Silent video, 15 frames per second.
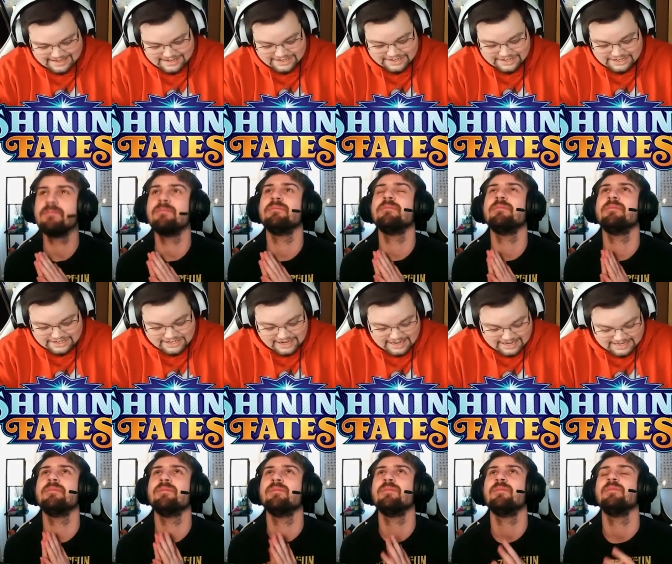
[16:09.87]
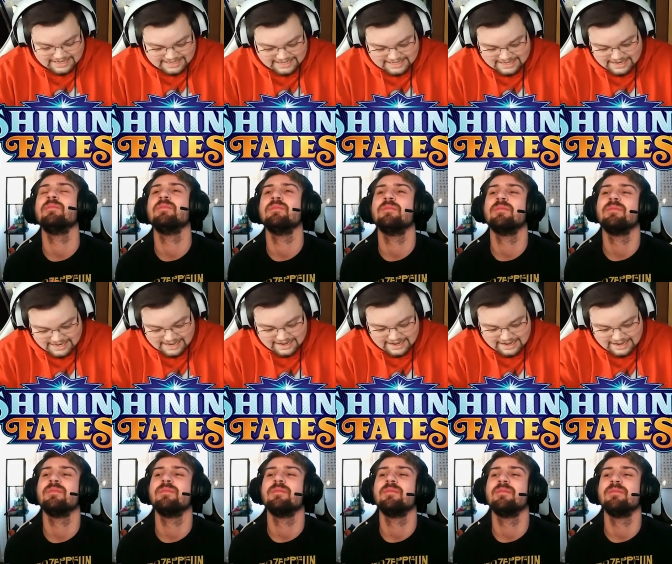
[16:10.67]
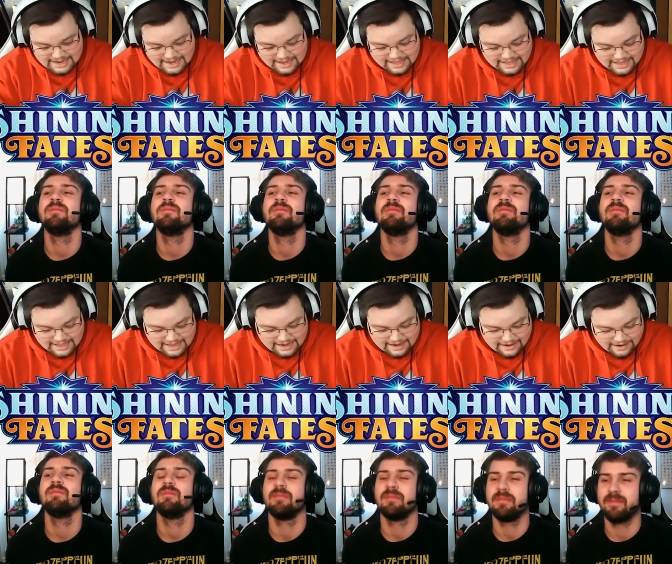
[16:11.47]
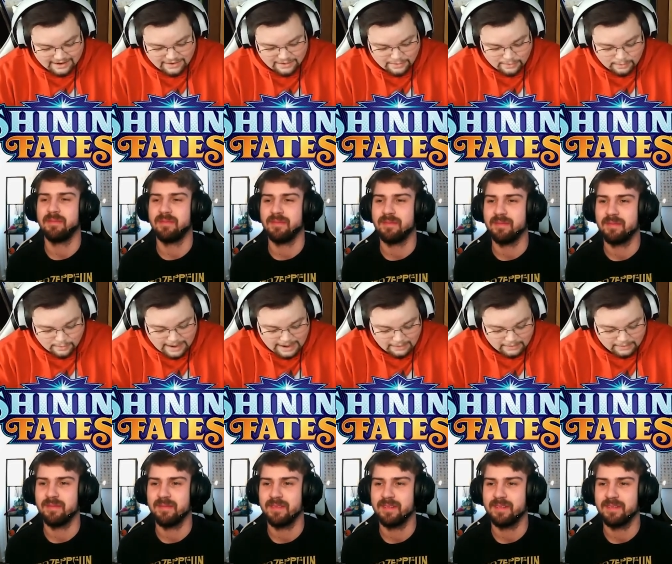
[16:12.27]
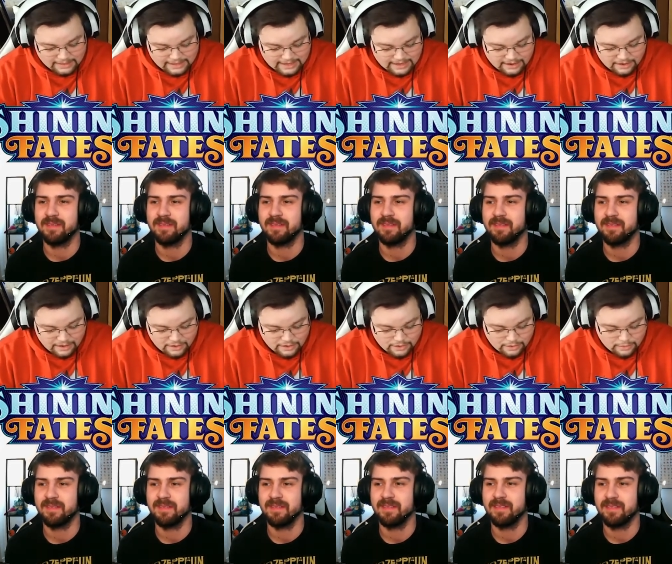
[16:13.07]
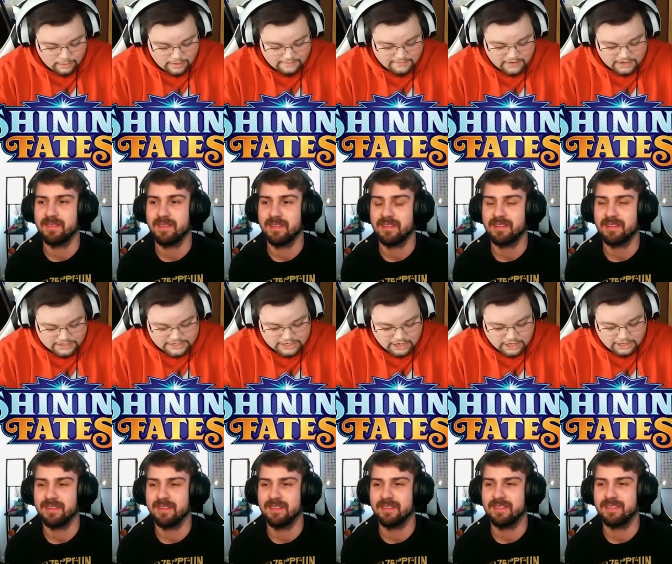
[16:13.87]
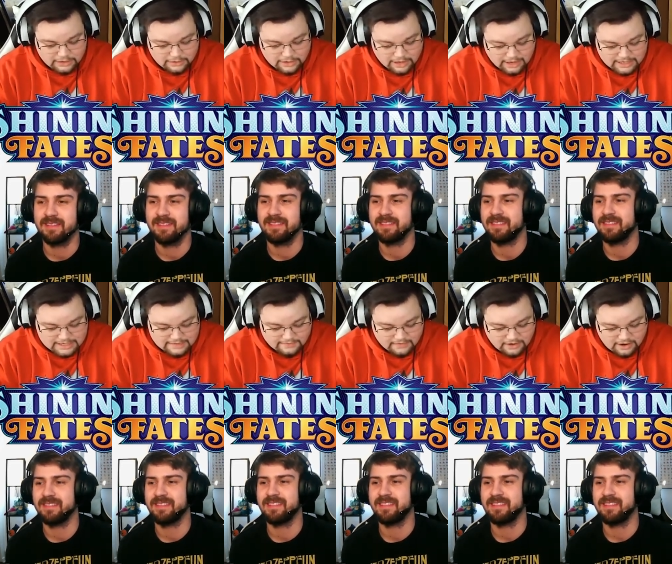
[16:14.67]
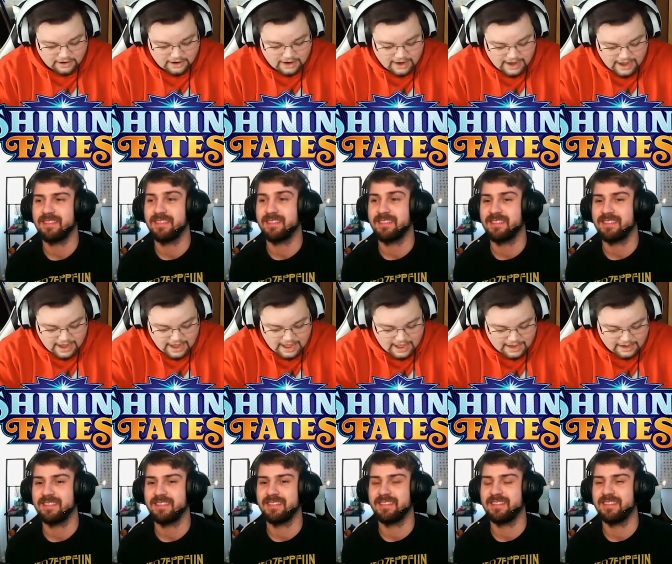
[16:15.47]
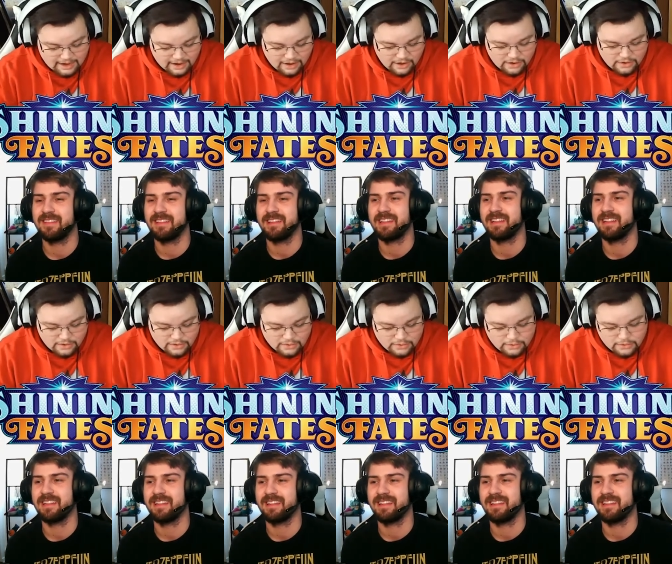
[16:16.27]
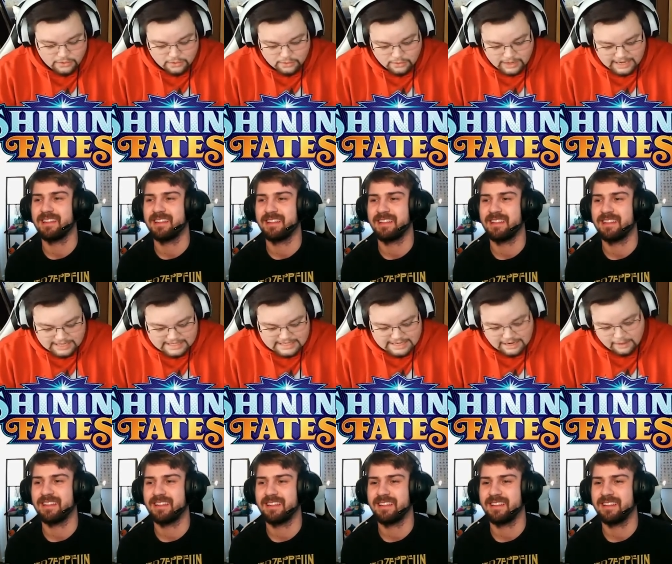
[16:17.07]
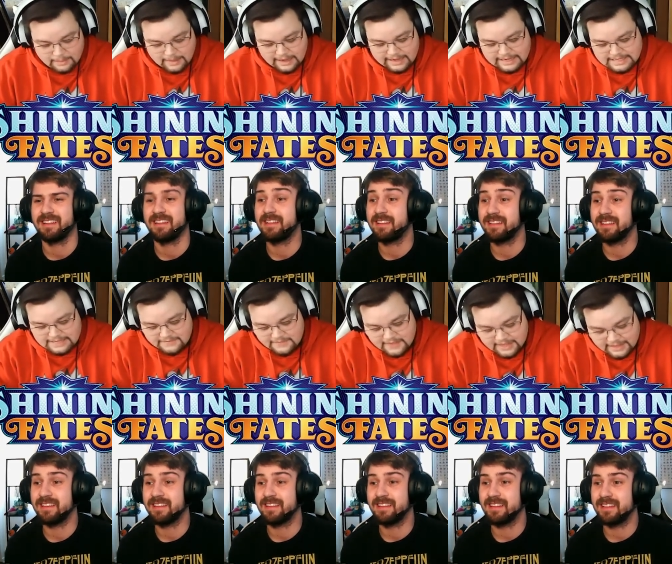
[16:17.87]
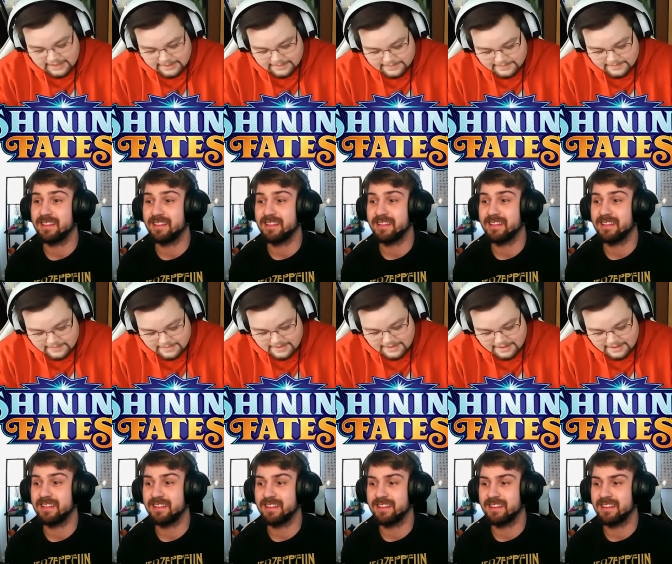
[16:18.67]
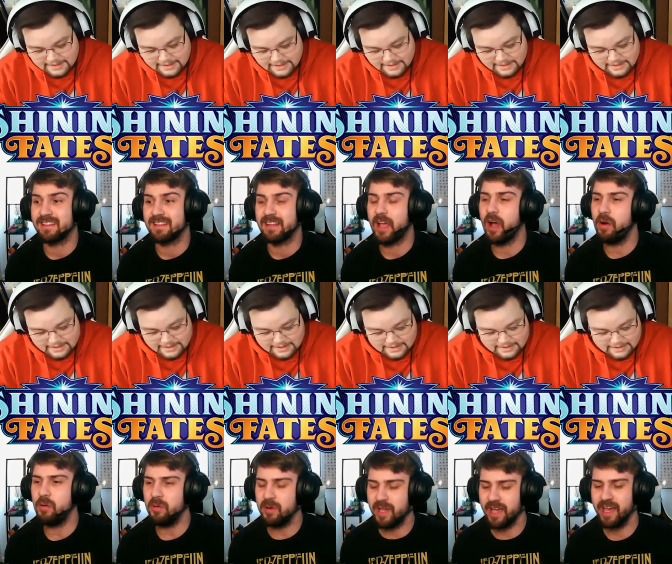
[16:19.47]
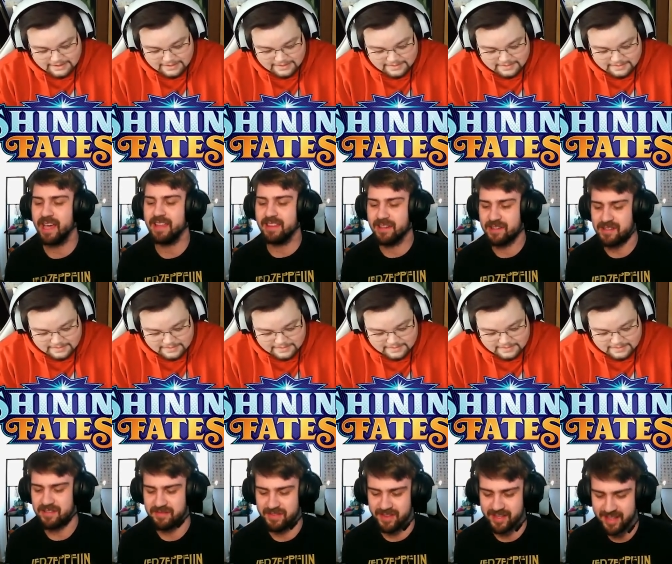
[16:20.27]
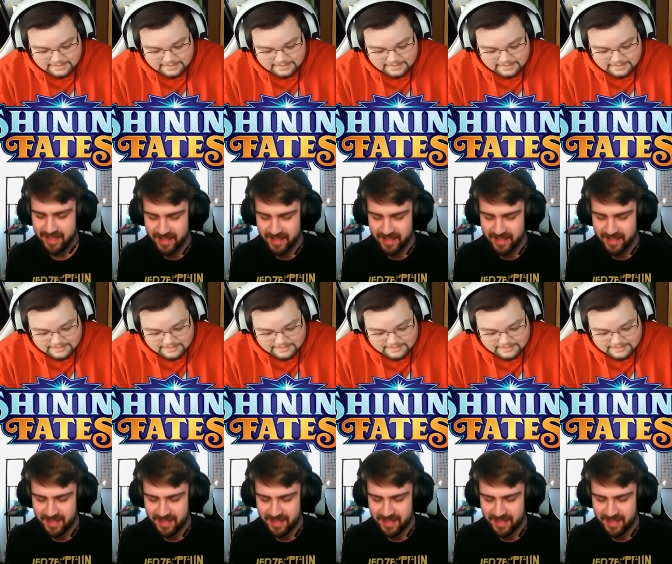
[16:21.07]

Speaker 1: Shinx, Nickit, Rowlet, Reverse Holo Gossifleur, and ooh, a Dhelmise V. Oh,
Speaker 2: okay, there's a V.